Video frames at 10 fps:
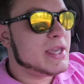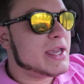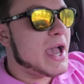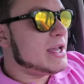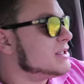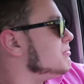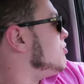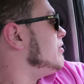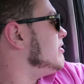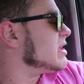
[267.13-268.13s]
he adds
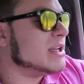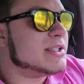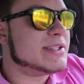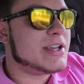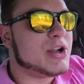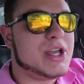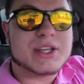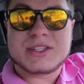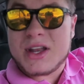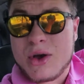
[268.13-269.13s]
more of like a
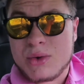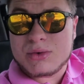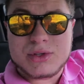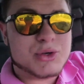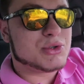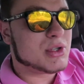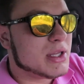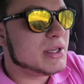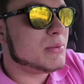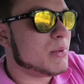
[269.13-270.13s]
serious note
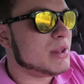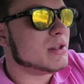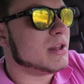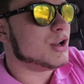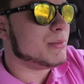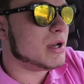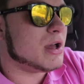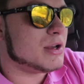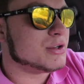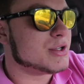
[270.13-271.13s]
usually with a little bit
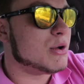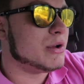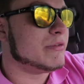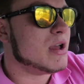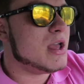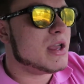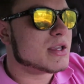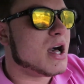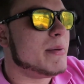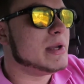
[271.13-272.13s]
of undertone
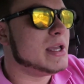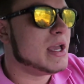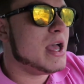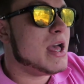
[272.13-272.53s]
of comedy.